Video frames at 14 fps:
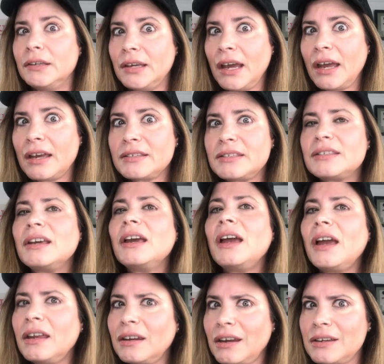Yes,
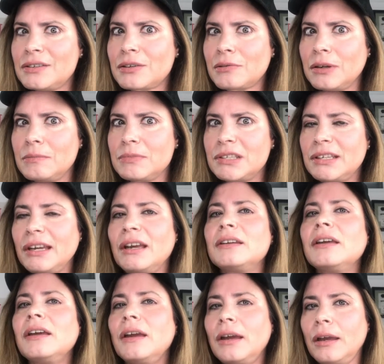an ice cream stand.
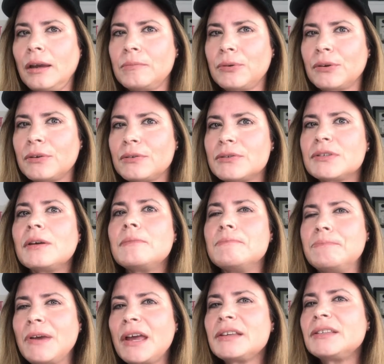Hamburgers.
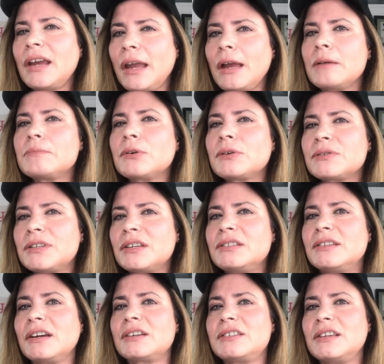Best Hamburgers in
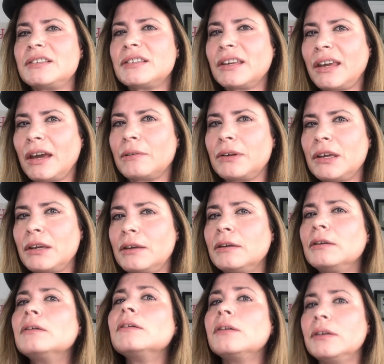Dutchess County.
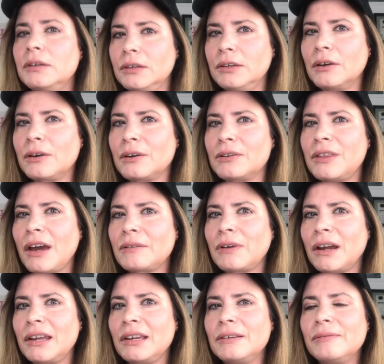You heard that
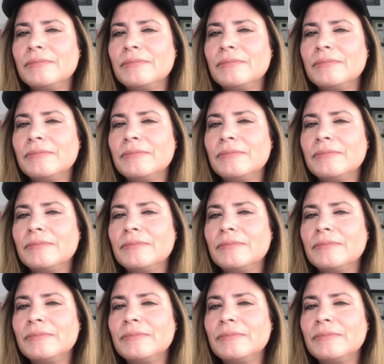right.